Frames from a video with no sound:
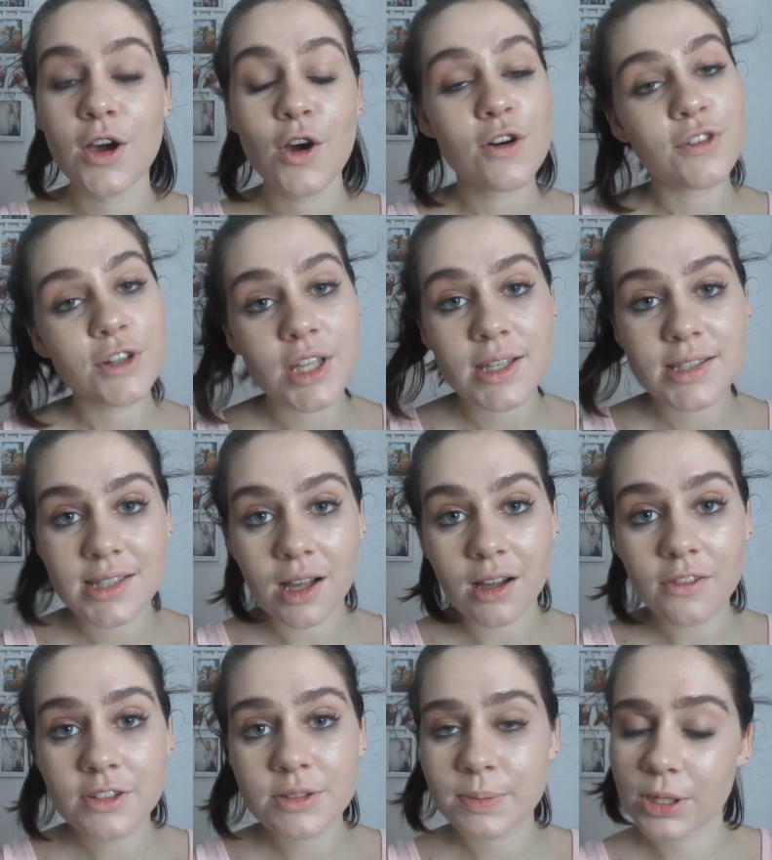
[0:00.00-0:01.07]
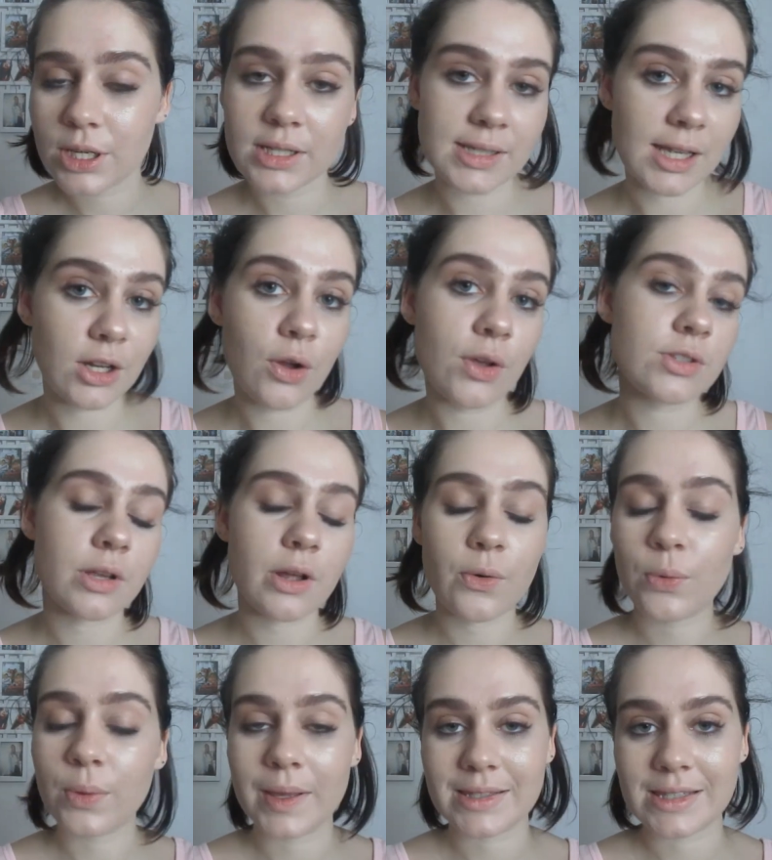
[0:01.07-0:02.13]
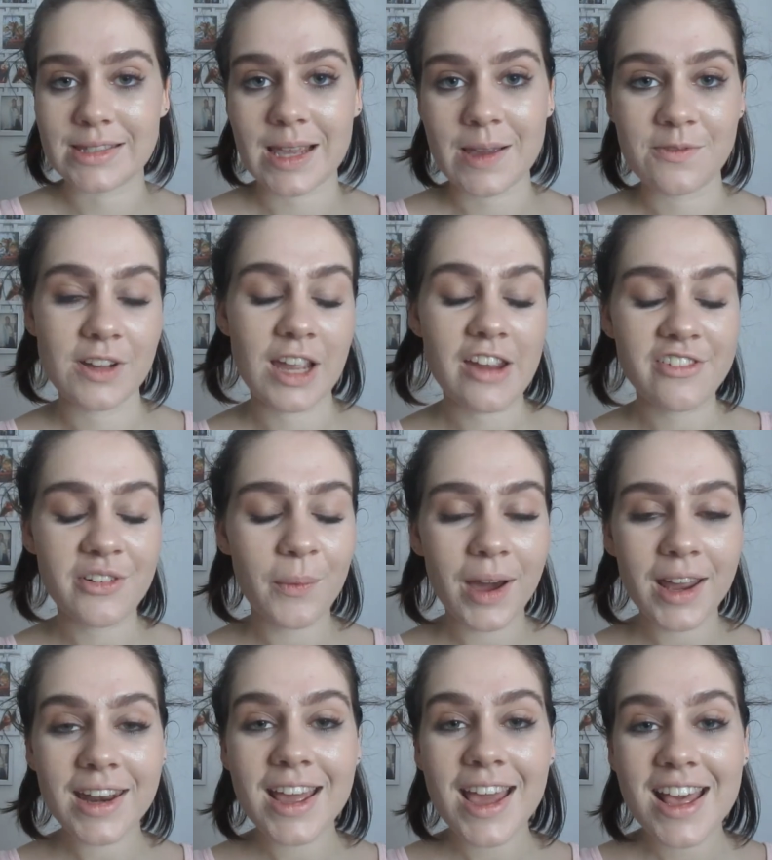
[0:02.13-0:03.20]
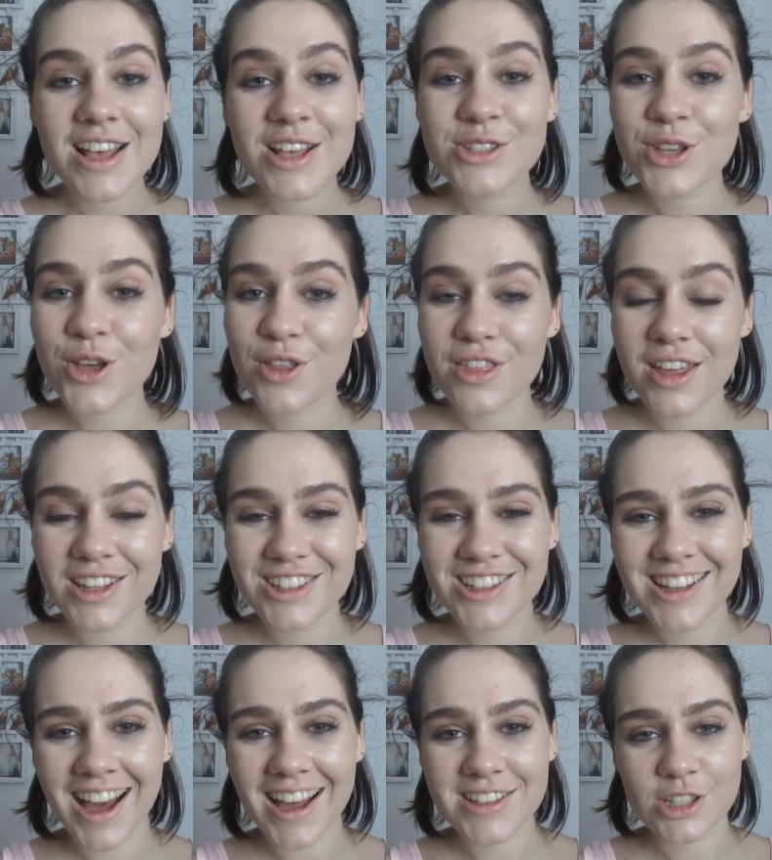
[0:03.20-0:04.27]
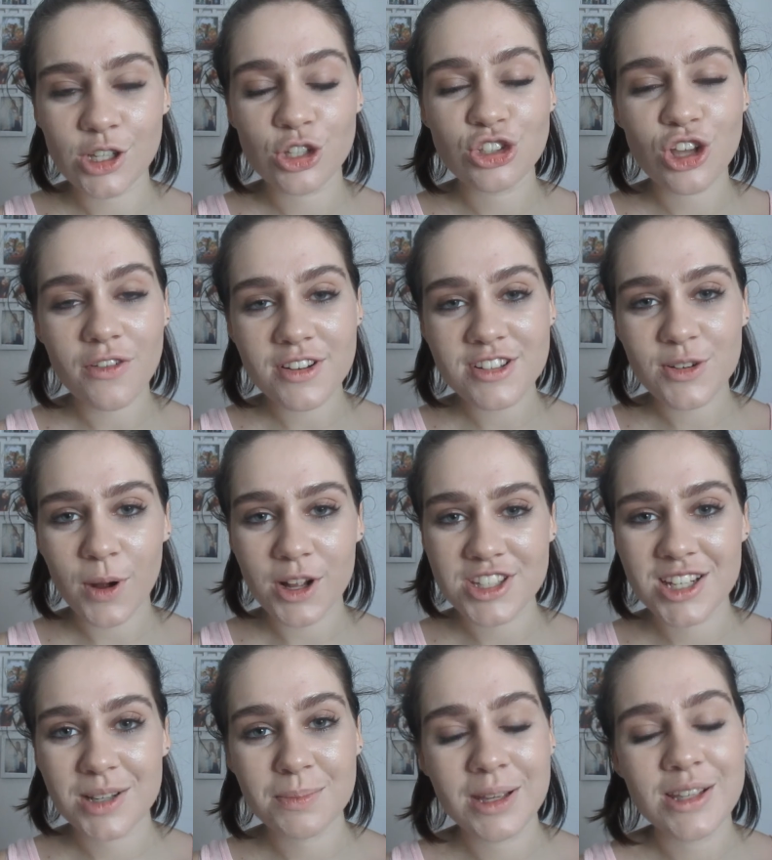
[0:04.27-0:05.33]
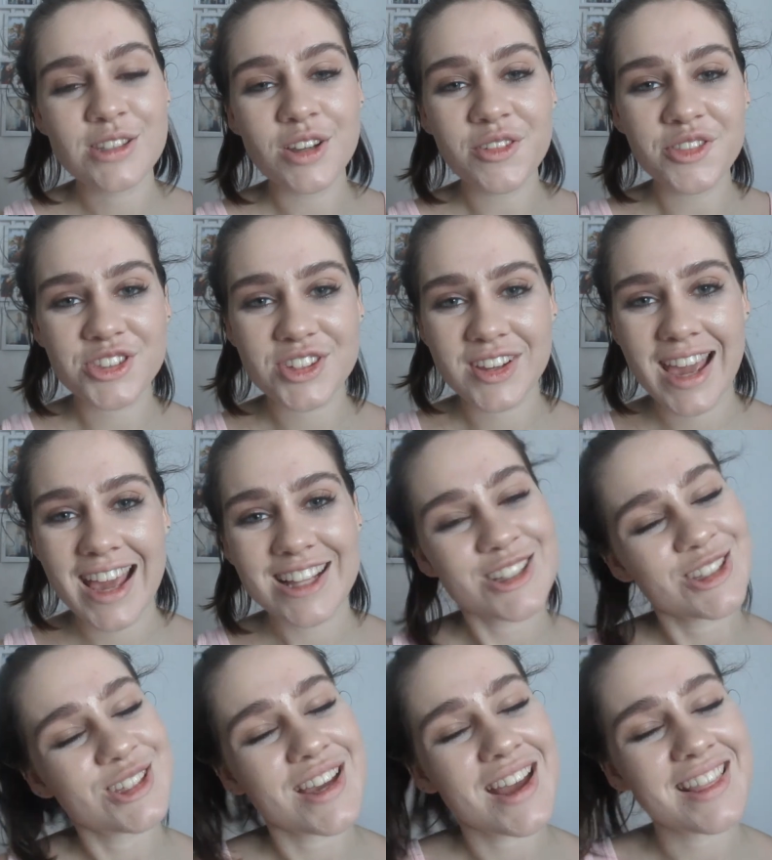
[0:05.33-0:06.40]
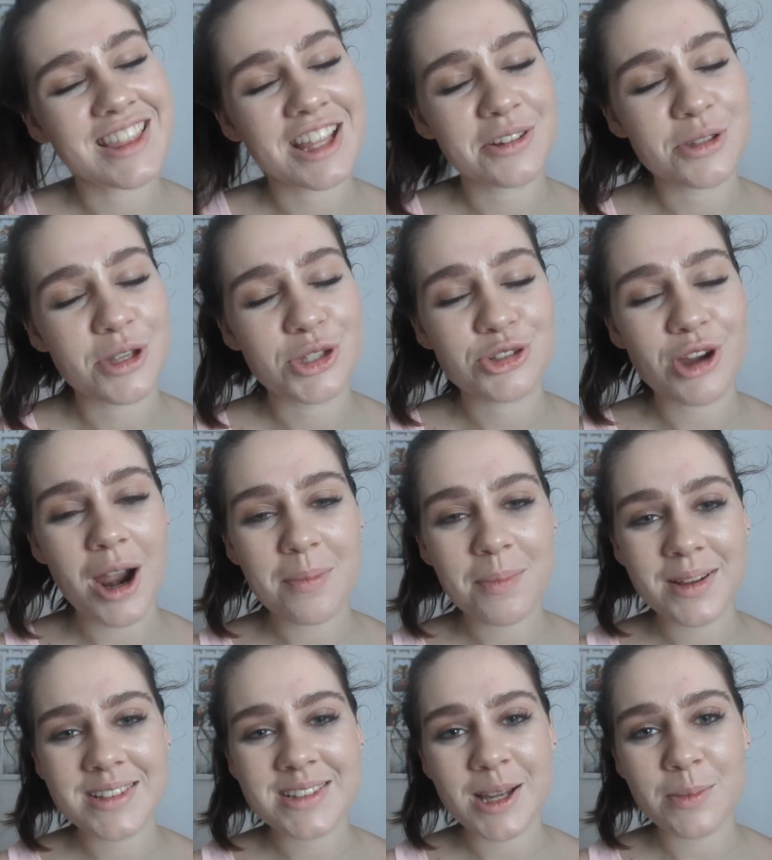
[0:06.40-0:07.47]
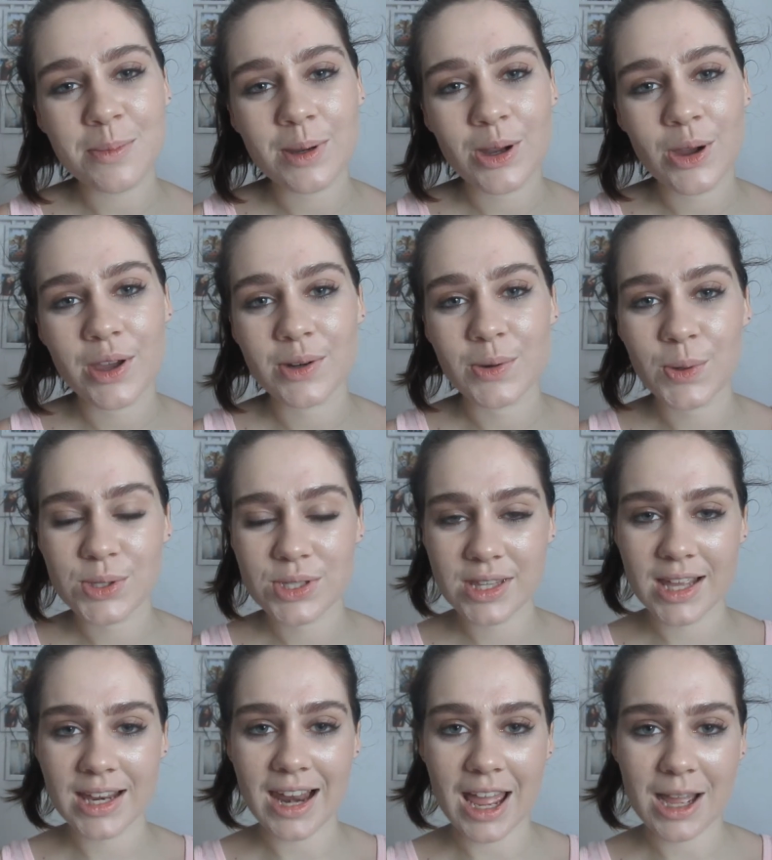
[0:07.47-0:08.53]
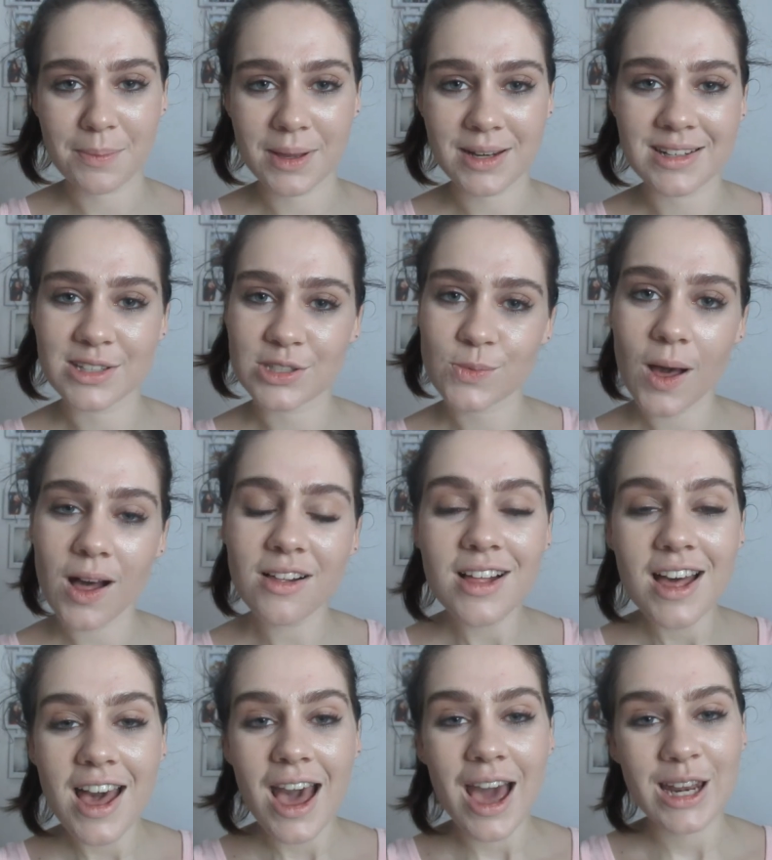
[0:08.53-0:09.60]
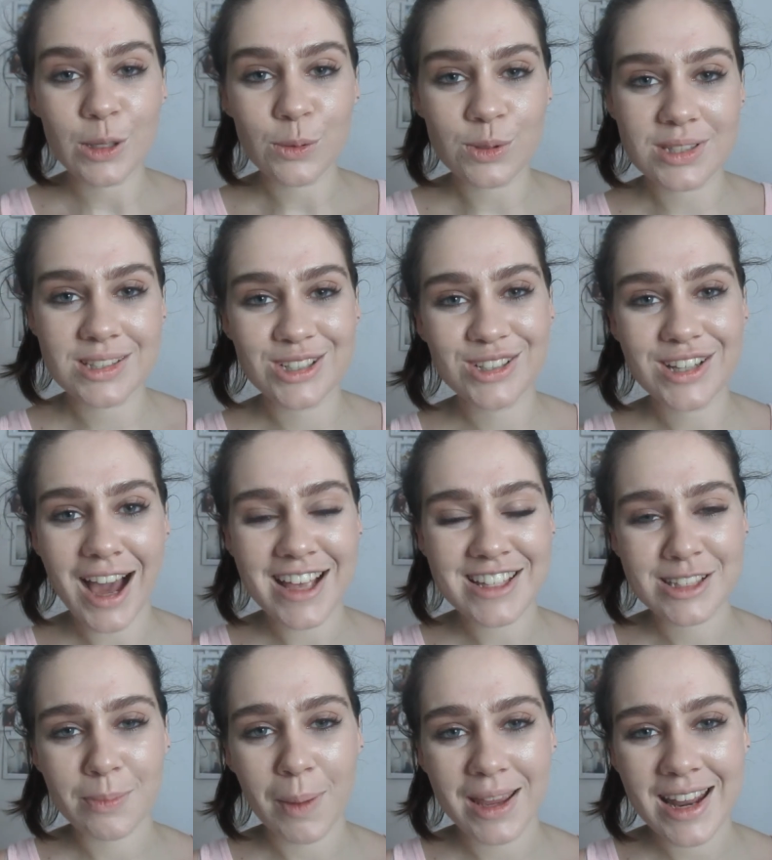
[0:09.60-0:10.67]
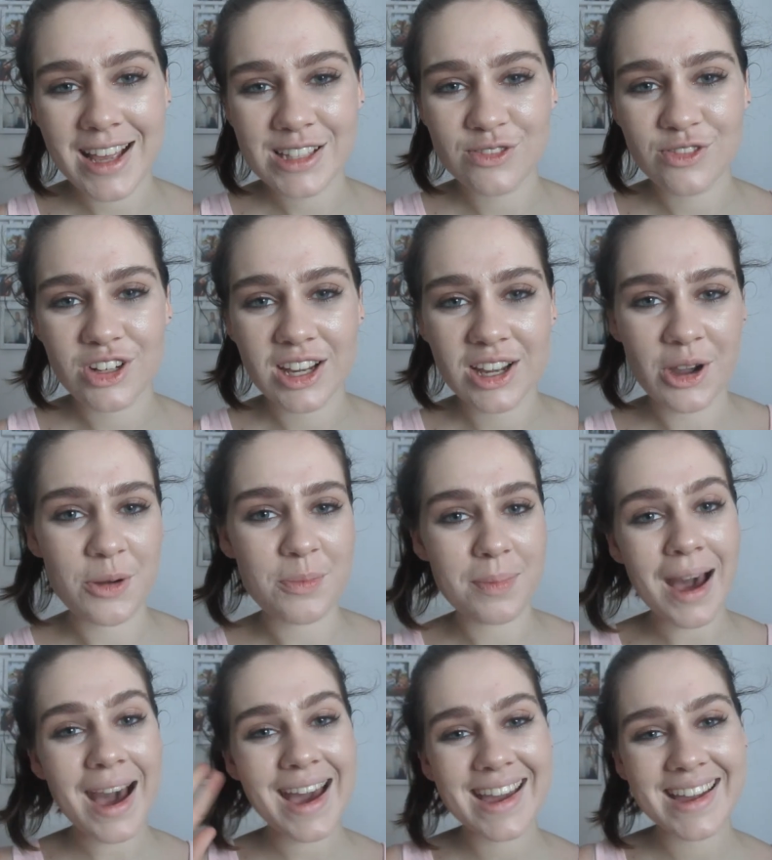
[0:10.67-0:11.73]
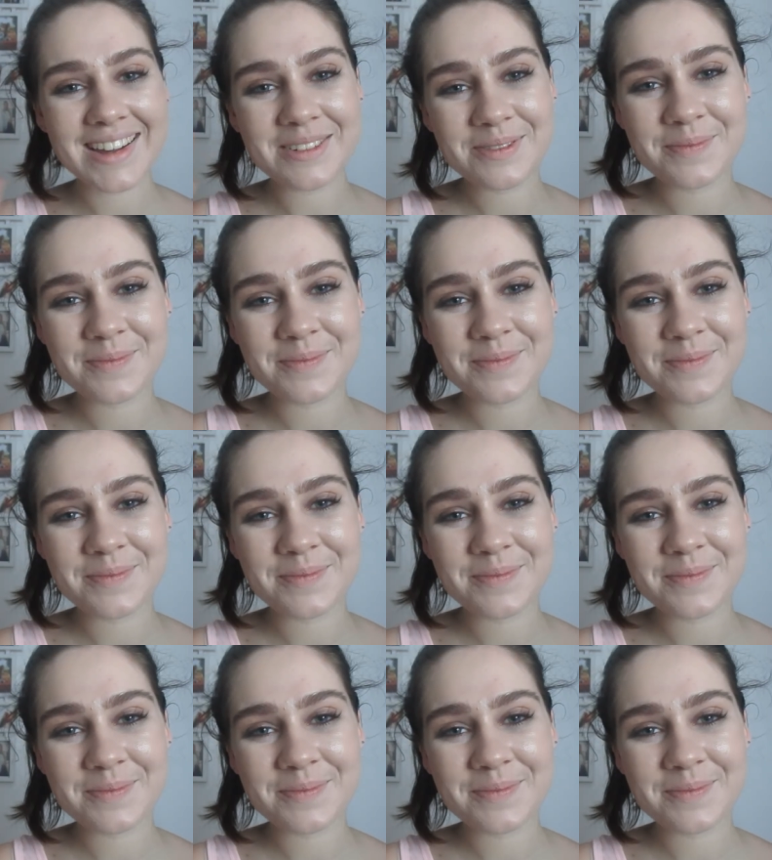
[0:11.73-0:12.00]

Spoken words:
for yourselves, because I know it's not always the same for everyone. So thank you guys so much for watching. Please don't forget to hit that subscribe button down below and also that like button as well, and I will see you guys in my next video. Bye.